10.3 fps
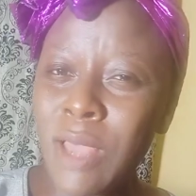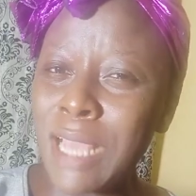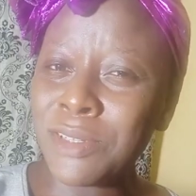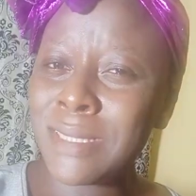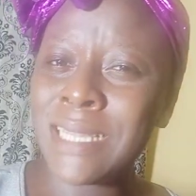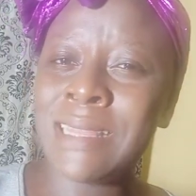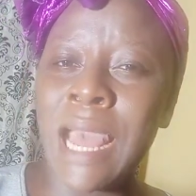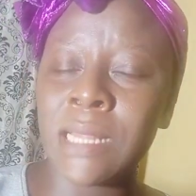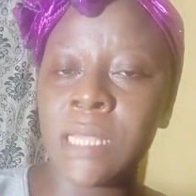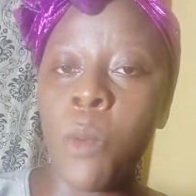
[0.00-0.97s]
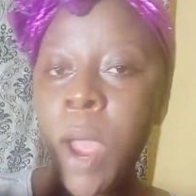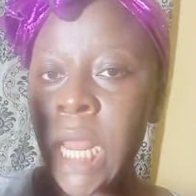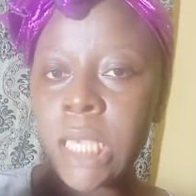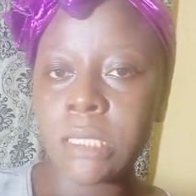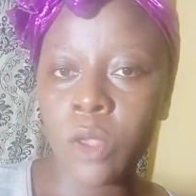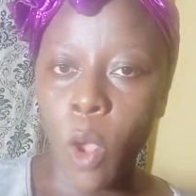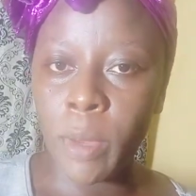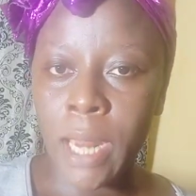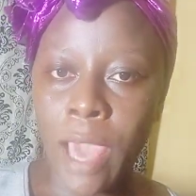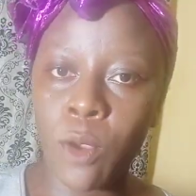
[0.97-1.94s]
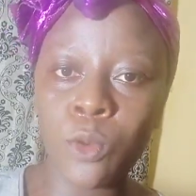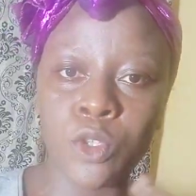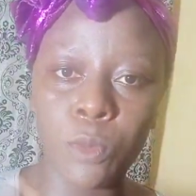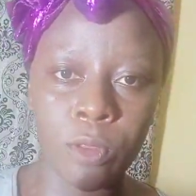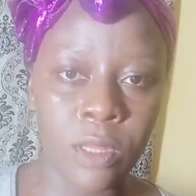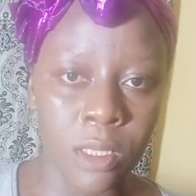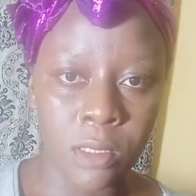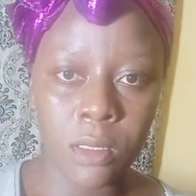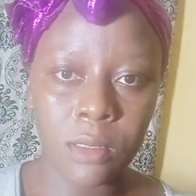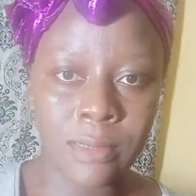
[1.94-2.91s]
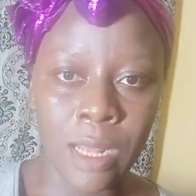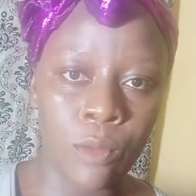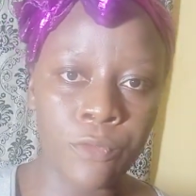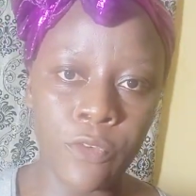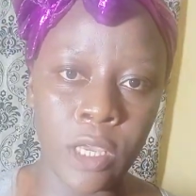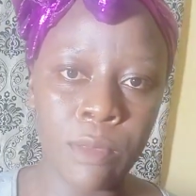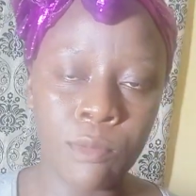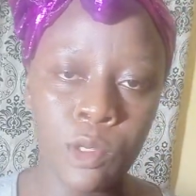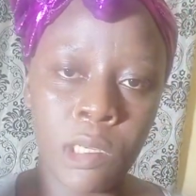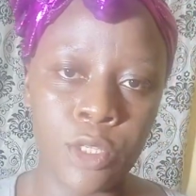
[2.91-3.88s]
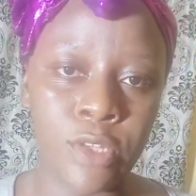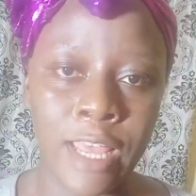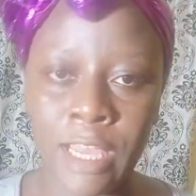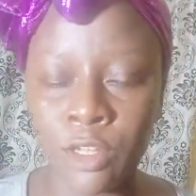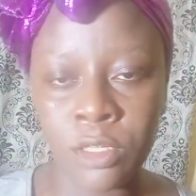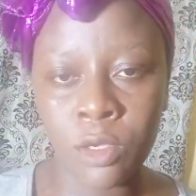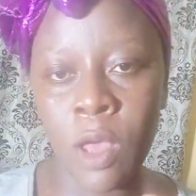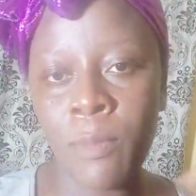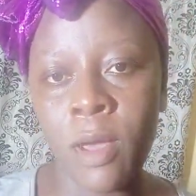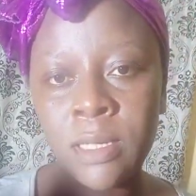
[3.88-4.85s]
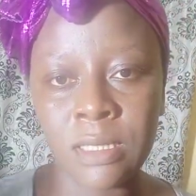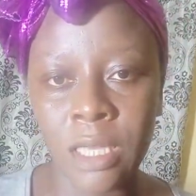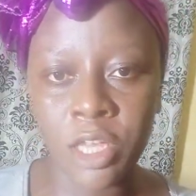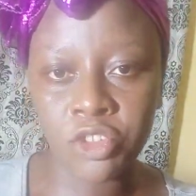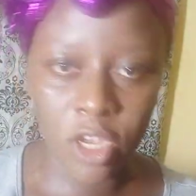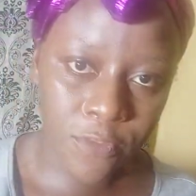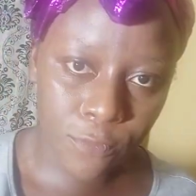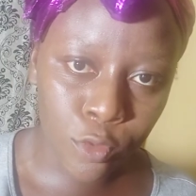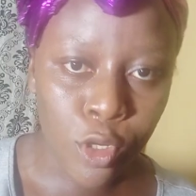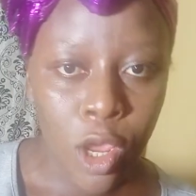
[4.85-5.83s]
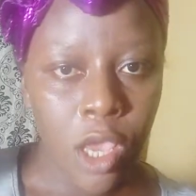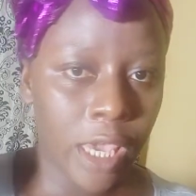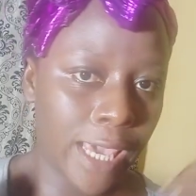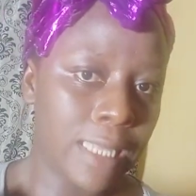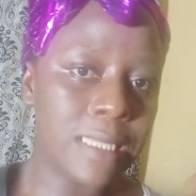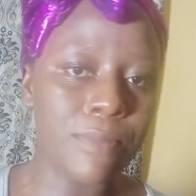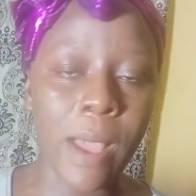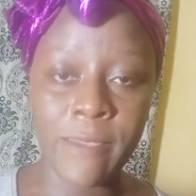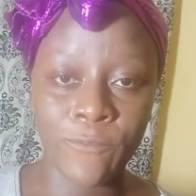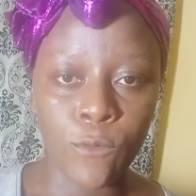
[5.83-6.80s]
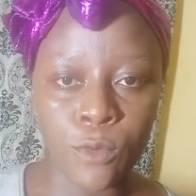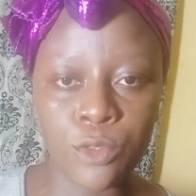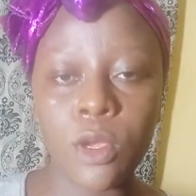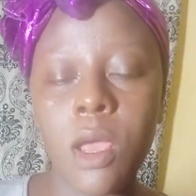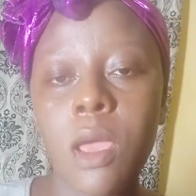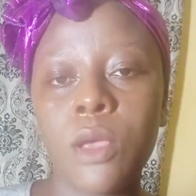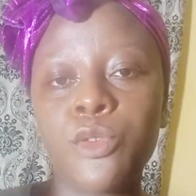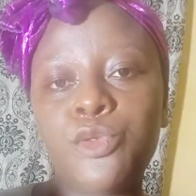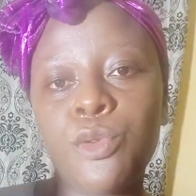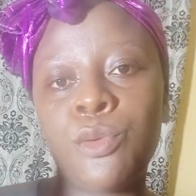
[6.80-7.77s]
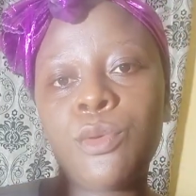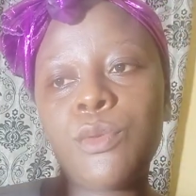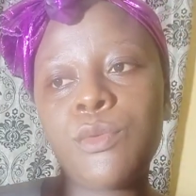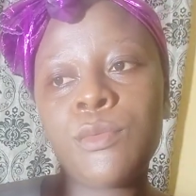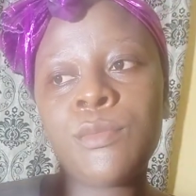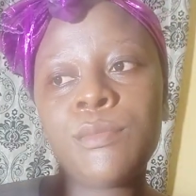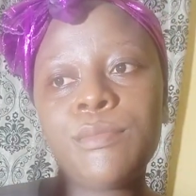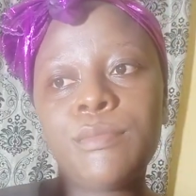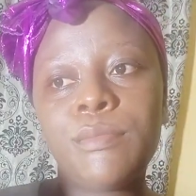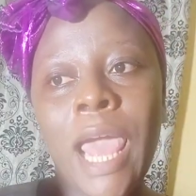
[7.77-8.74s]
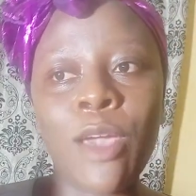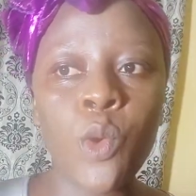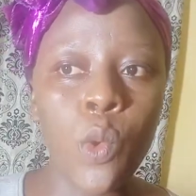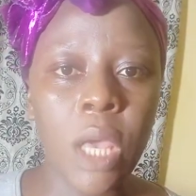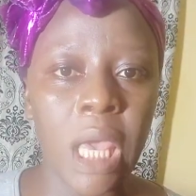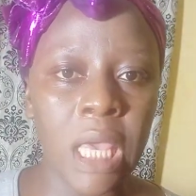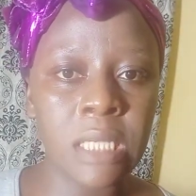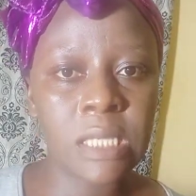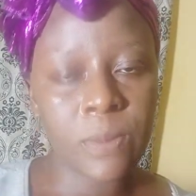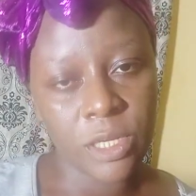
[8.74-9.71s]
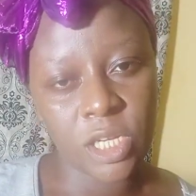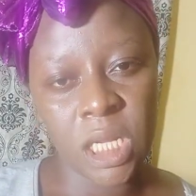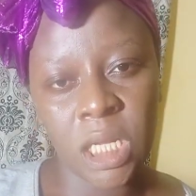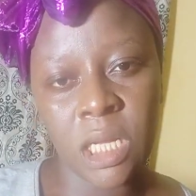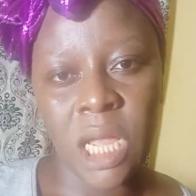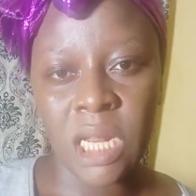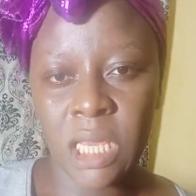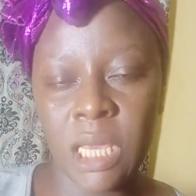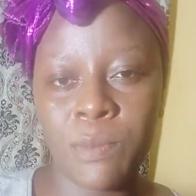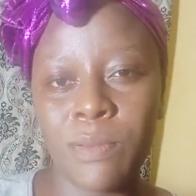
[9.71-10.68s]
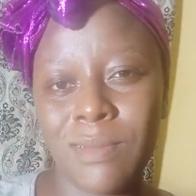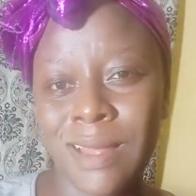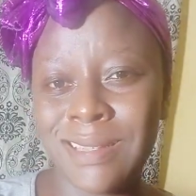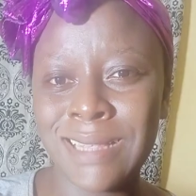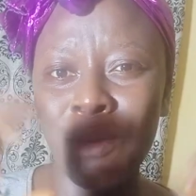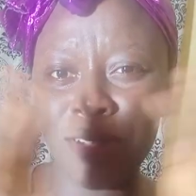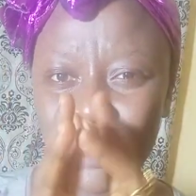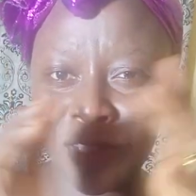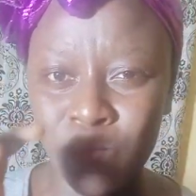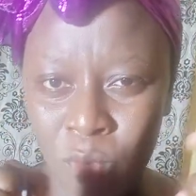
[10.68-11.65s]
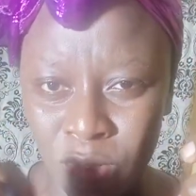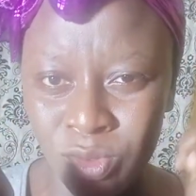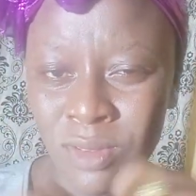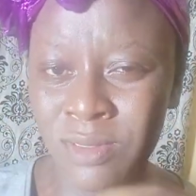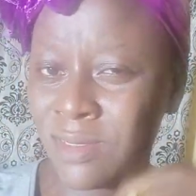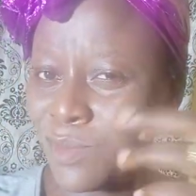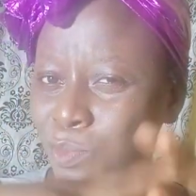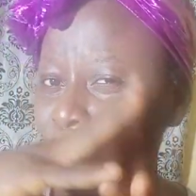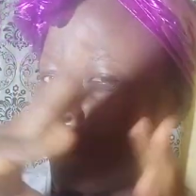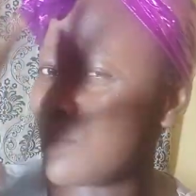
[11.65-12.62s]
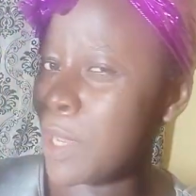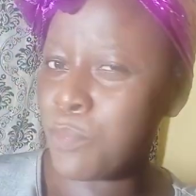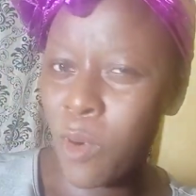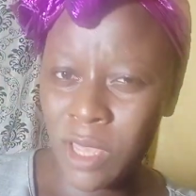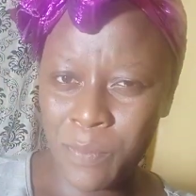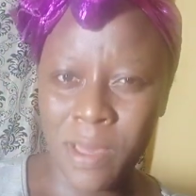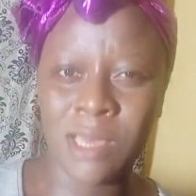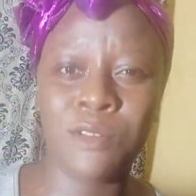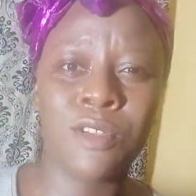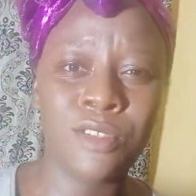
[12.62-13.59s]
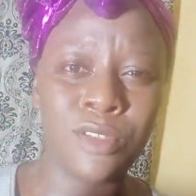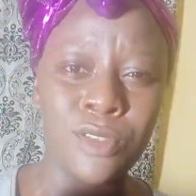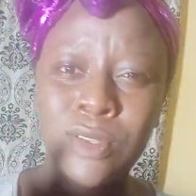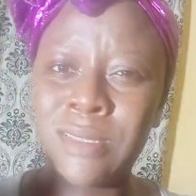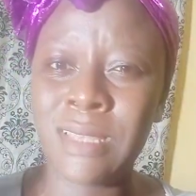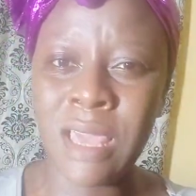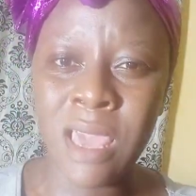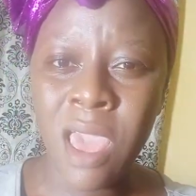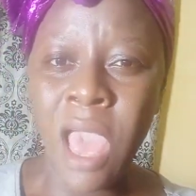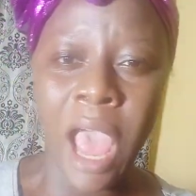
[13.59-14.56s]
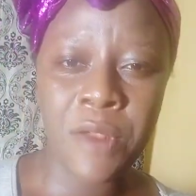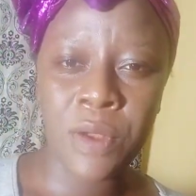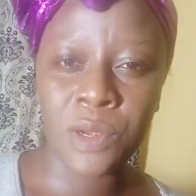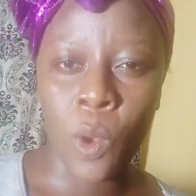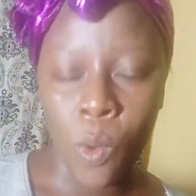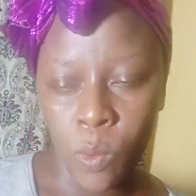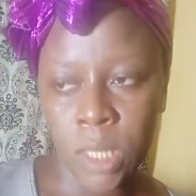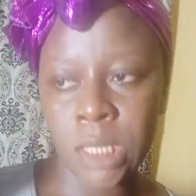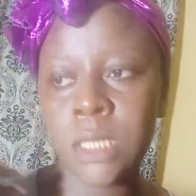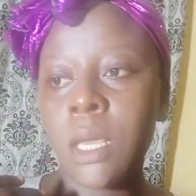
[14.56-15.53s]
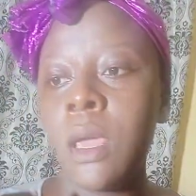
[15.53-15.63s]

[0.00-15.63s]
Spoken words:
I just did that. Then when he's coming, I cook small thing down for him to eat, so that he doesn't go about eating the caterer's food. He eats my food. So I cook his specially and keep. At least that one is small. It's not a bulky package, because it does not stay around always.